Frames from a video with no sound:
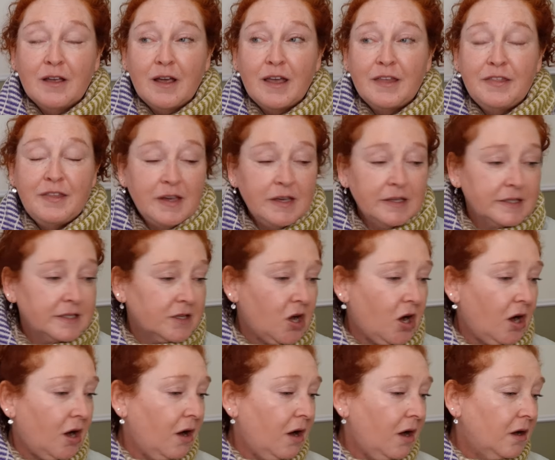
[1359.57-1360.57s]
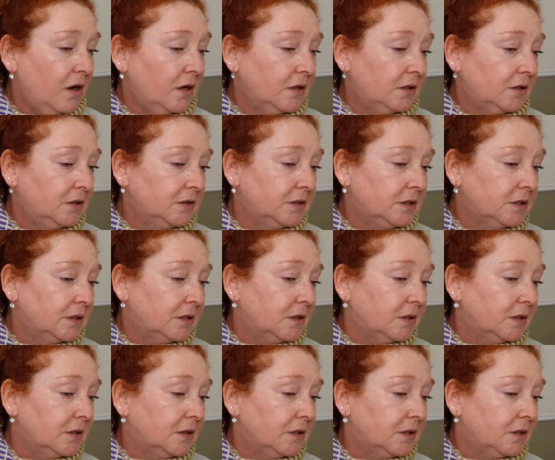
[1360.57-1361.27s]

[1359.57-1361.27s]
I think it's called